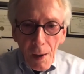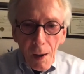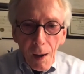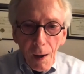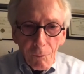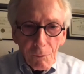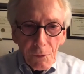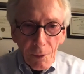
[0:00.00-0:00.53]

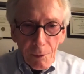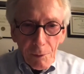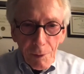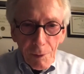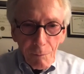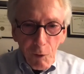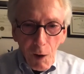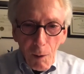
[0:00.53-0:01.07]
of the
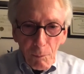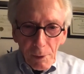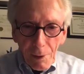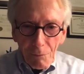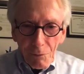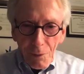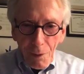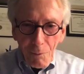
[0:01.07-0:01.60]
involvement
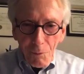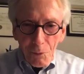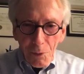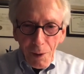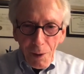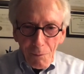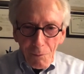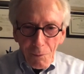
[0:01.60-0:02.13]

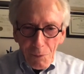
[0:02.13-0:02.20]
of